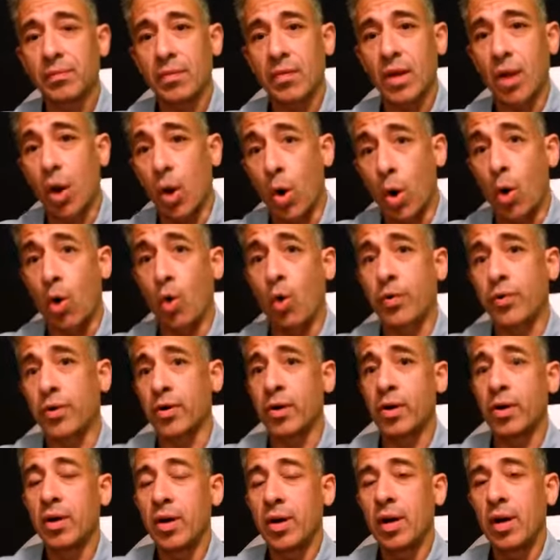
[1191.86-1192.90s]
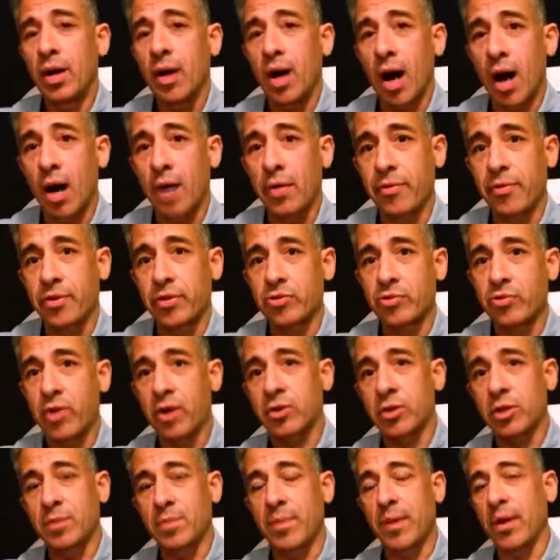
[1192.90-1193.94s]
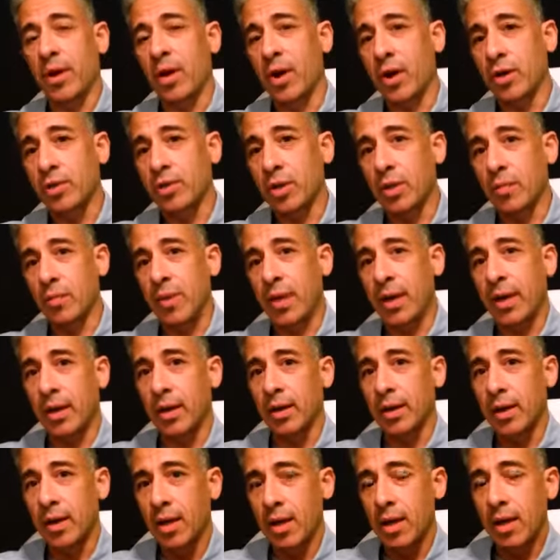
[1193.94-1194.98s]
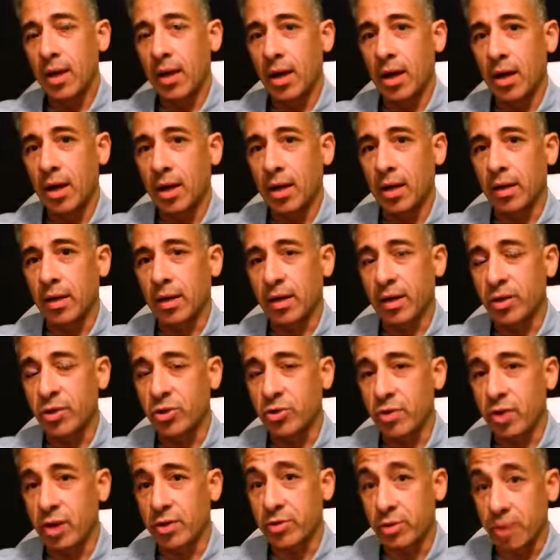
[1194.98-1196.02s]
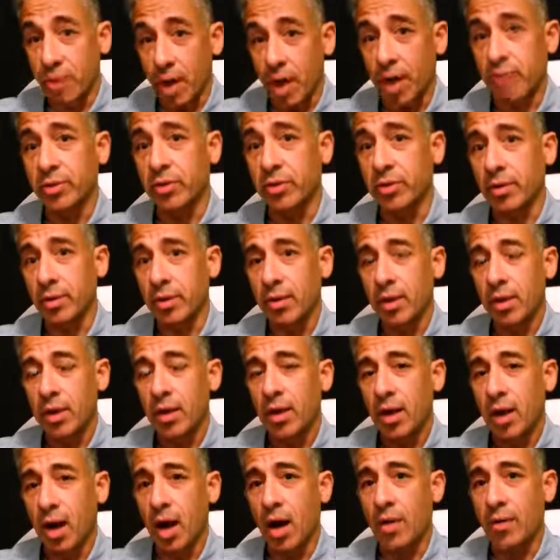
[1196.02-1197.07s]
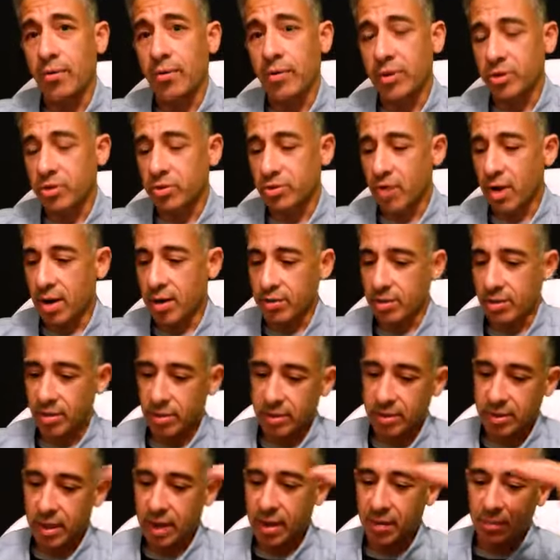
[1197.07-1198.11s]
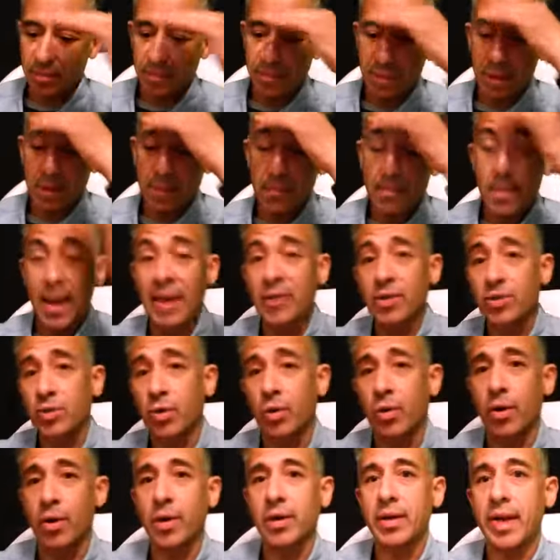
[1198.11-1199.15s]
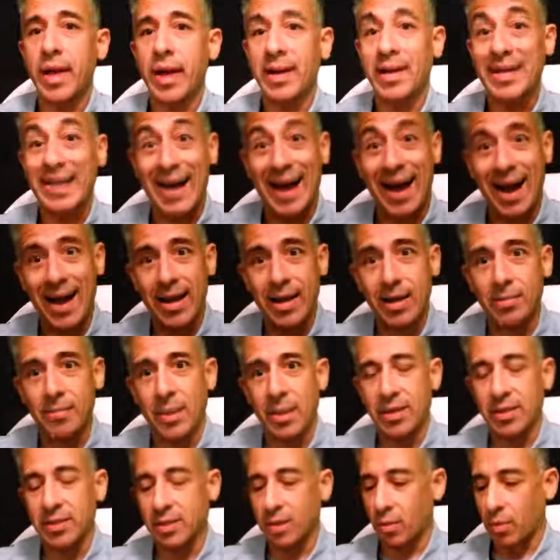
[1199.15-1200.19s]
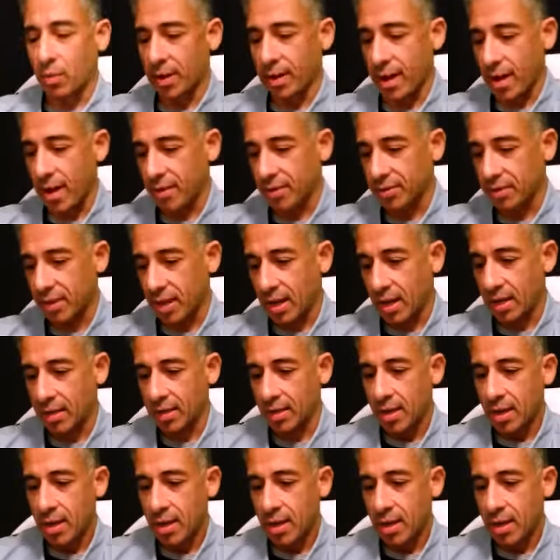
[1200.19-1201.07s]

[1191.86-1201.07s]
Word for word: over other instructors, but also being uh, an instructor under other instructors and being mentored and guided by someone else and,